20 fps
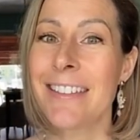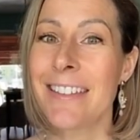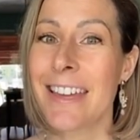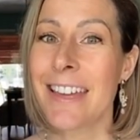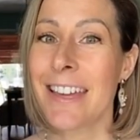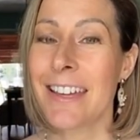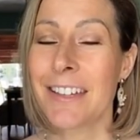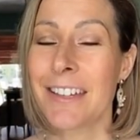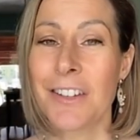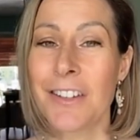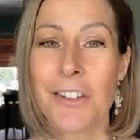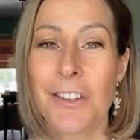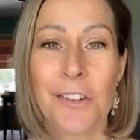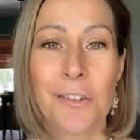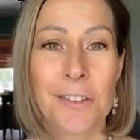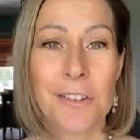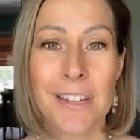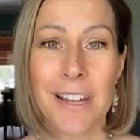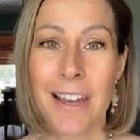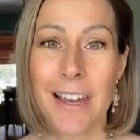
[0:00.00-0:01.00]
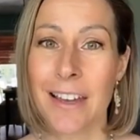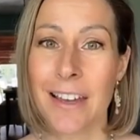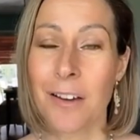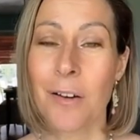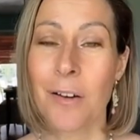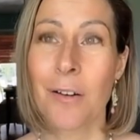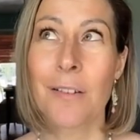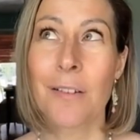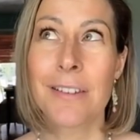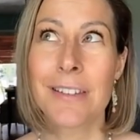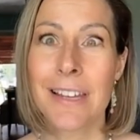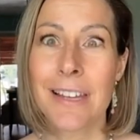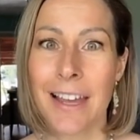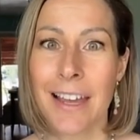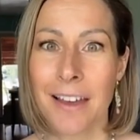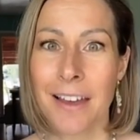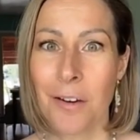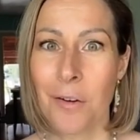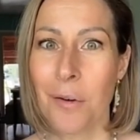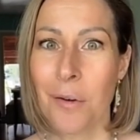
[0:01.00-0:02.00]
thing, Jose, Jose,
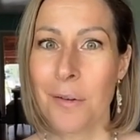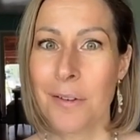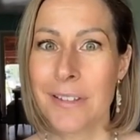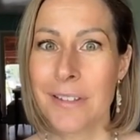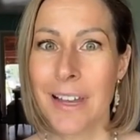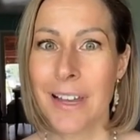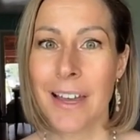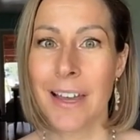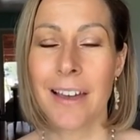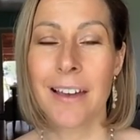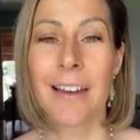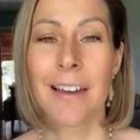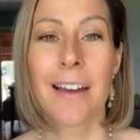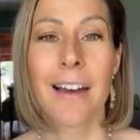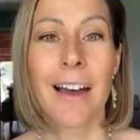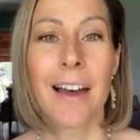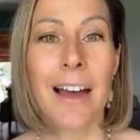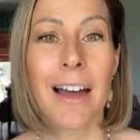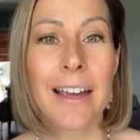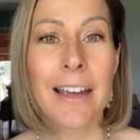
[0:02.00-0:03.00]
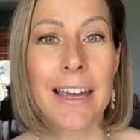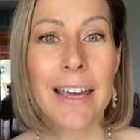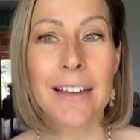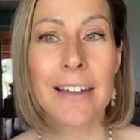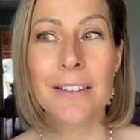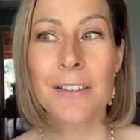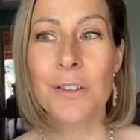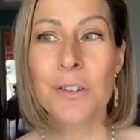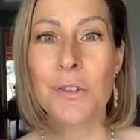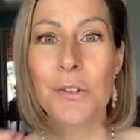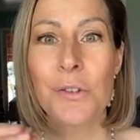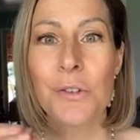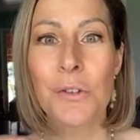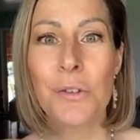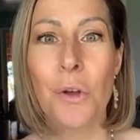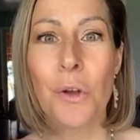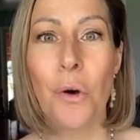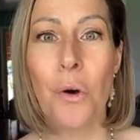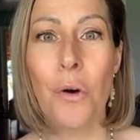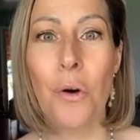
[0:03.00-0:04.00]
uh, Jose. I get
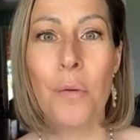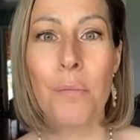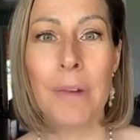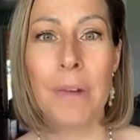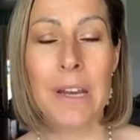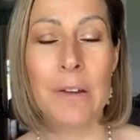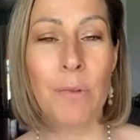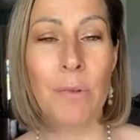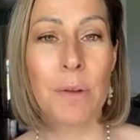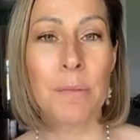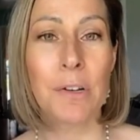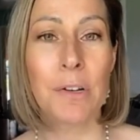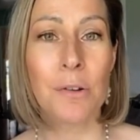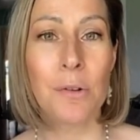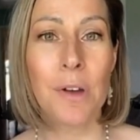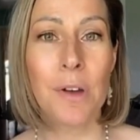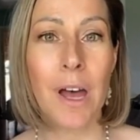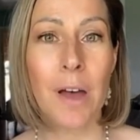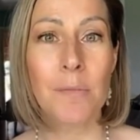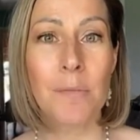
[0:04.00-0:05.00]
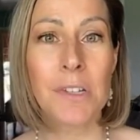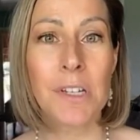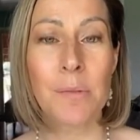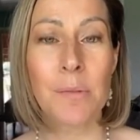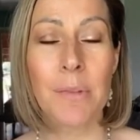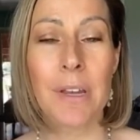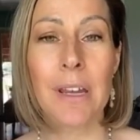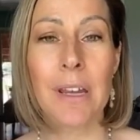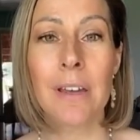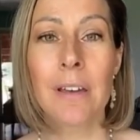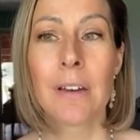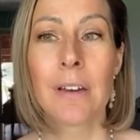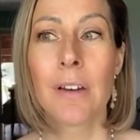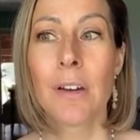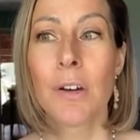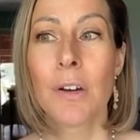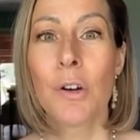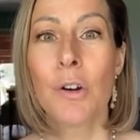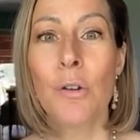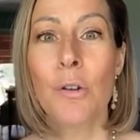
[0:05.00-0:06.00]
so many women who come to me
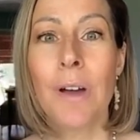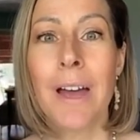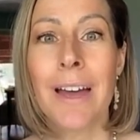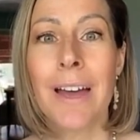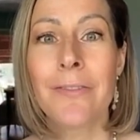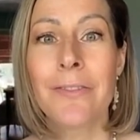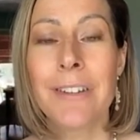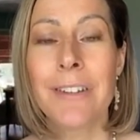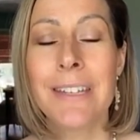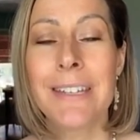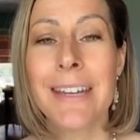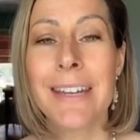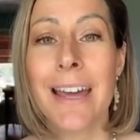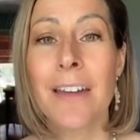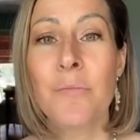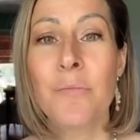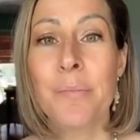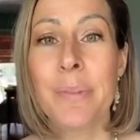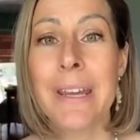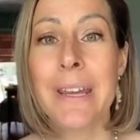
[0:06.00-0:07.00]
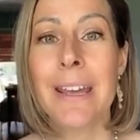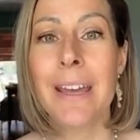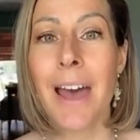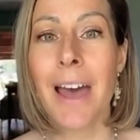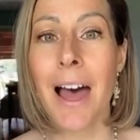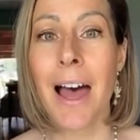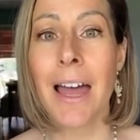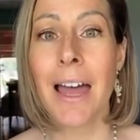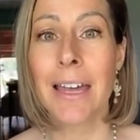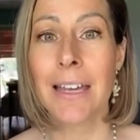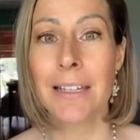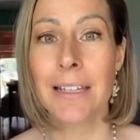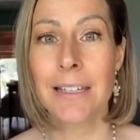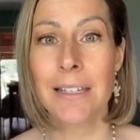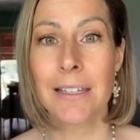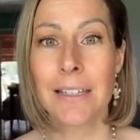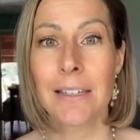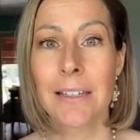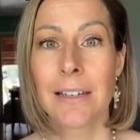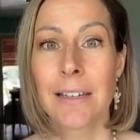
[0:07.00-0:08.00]
who yeah. have deadbeat
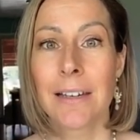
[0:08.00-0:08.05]
guys,